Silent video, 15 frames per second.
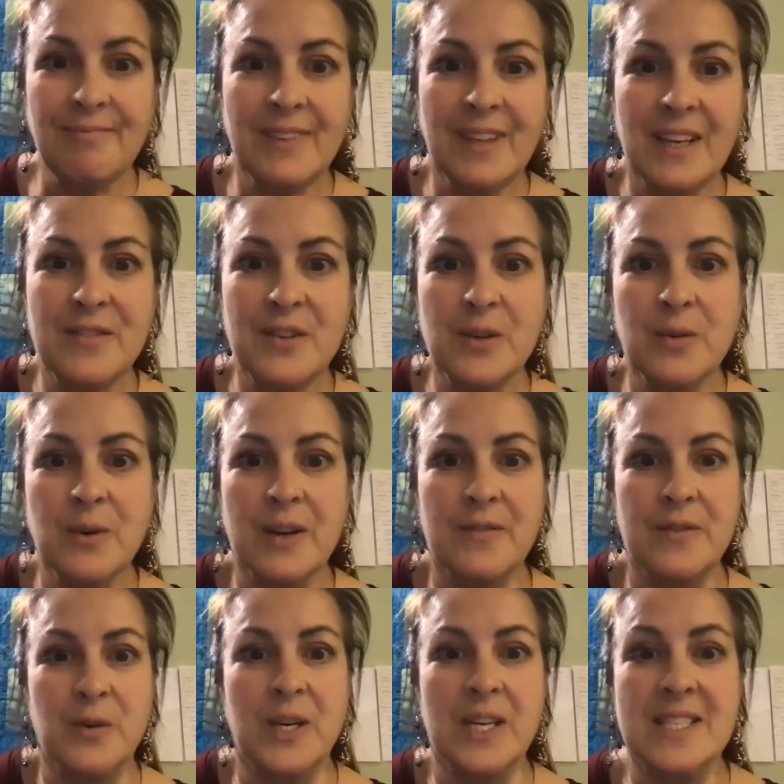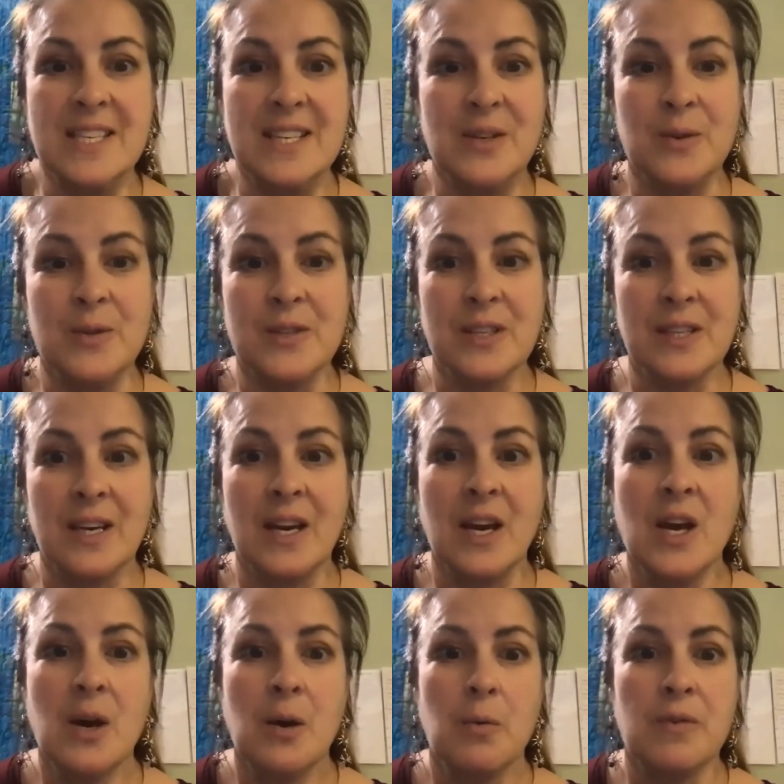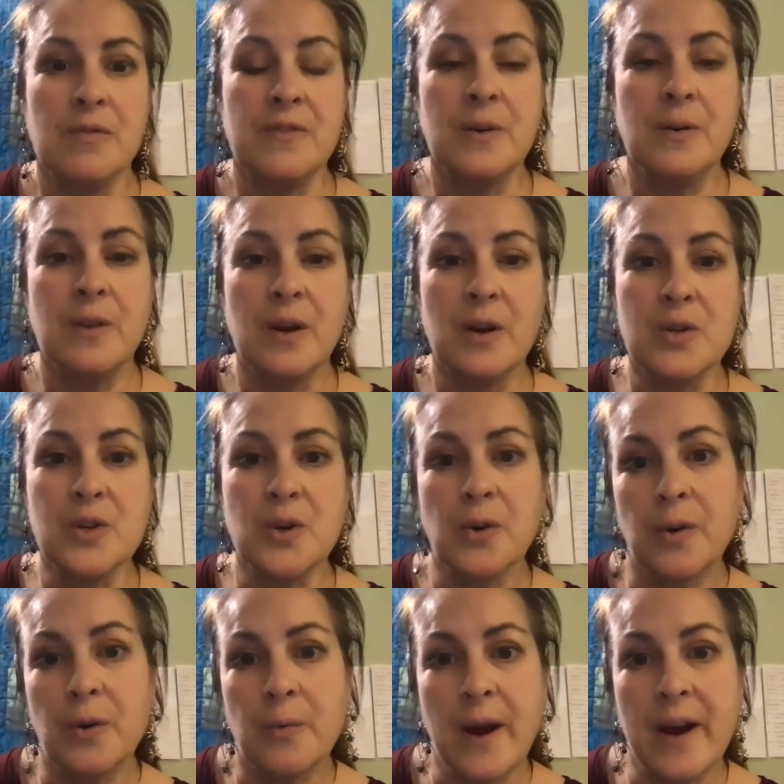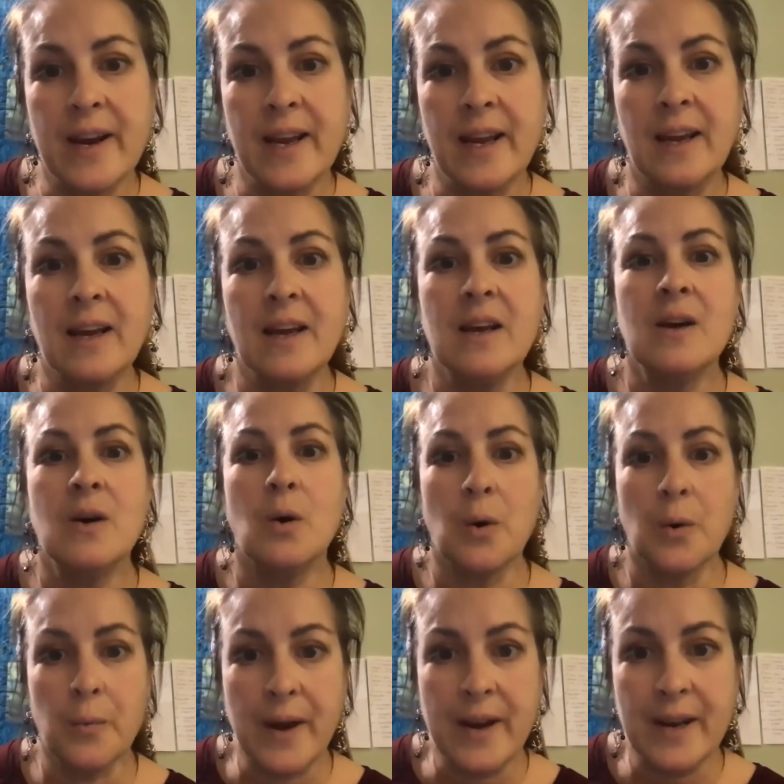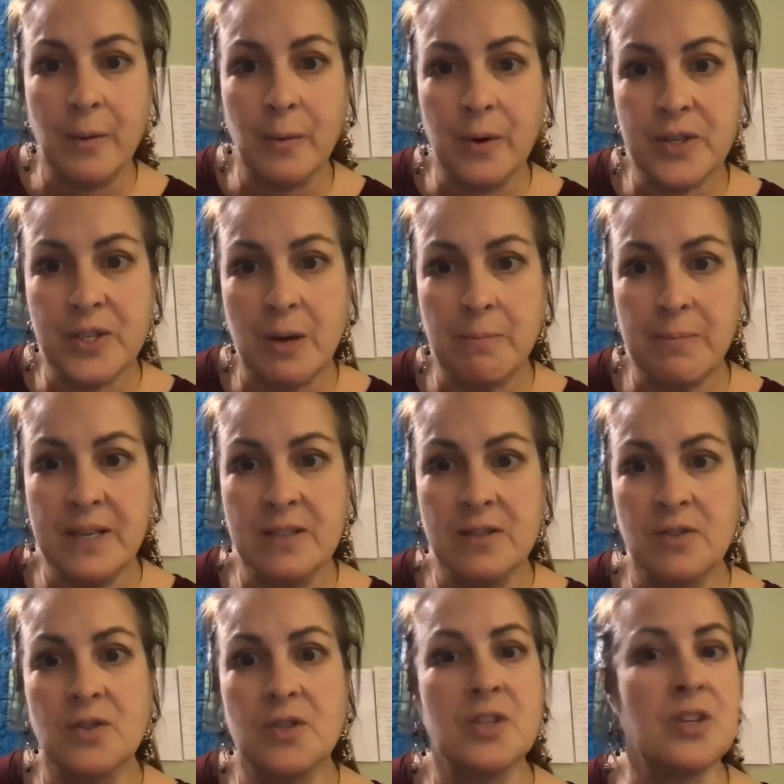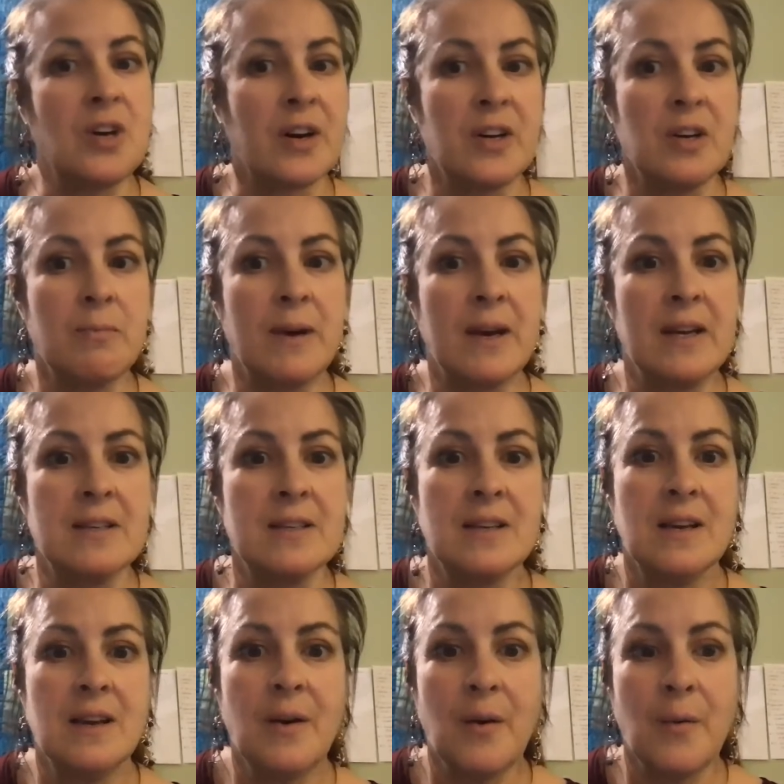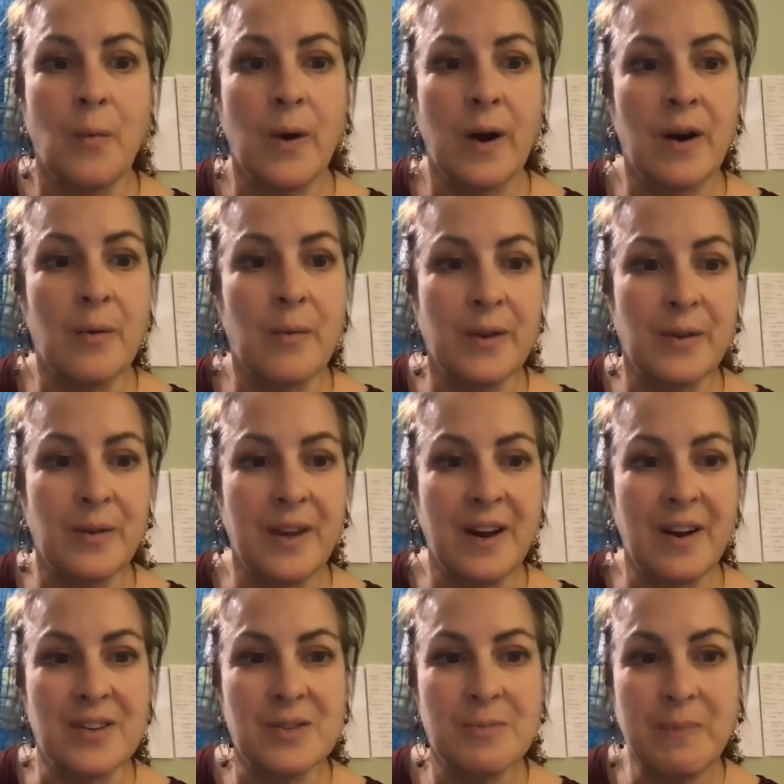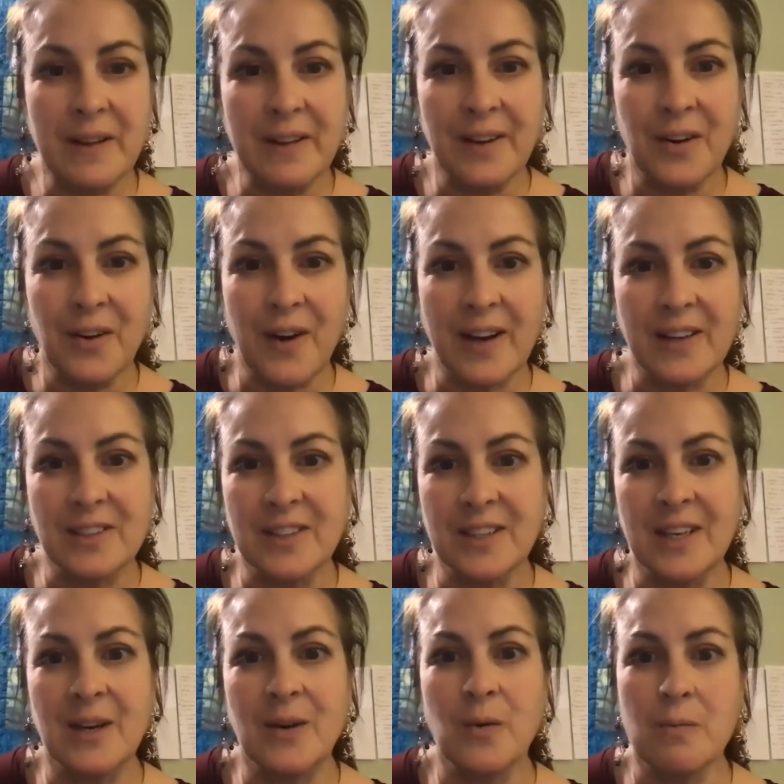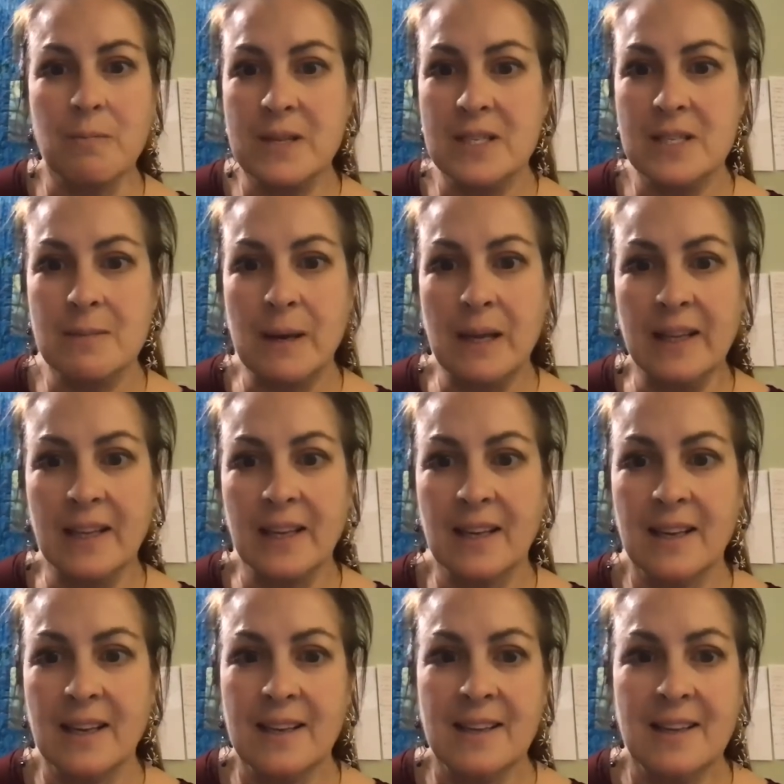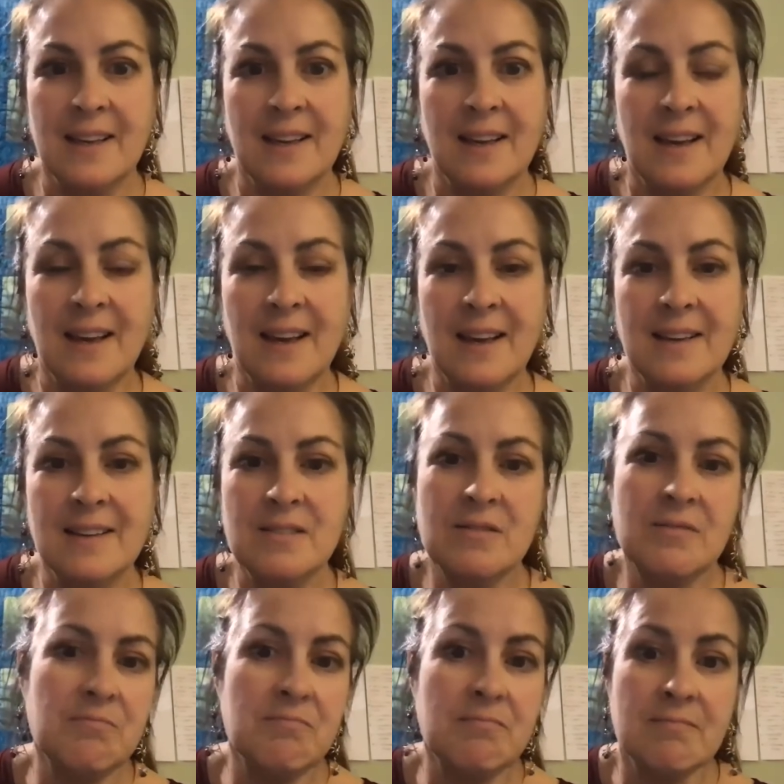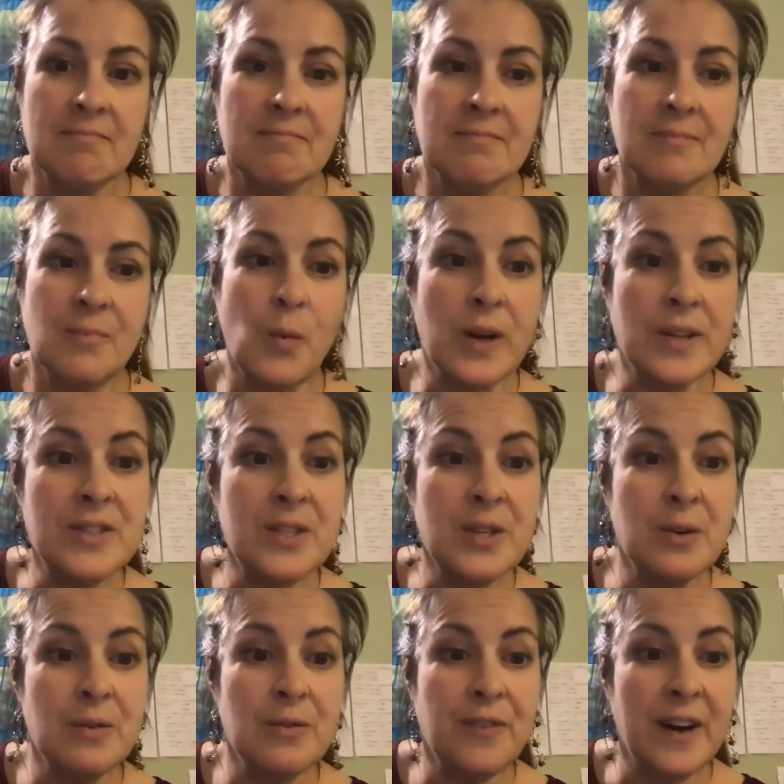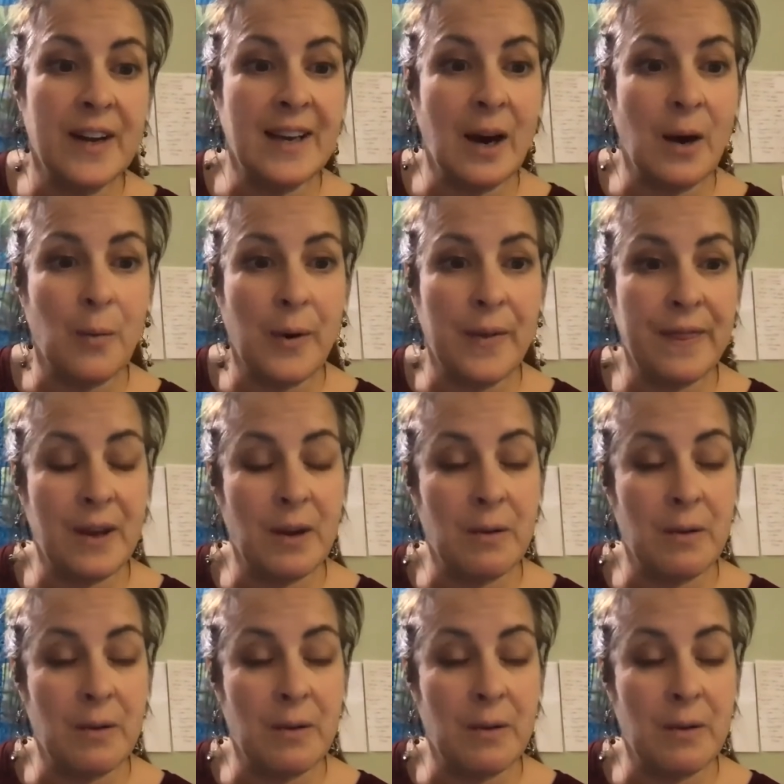If you continuously review their journal writing or writing workshop pieces to document whether they are spelling correctly or misspelling. And once you find out what they're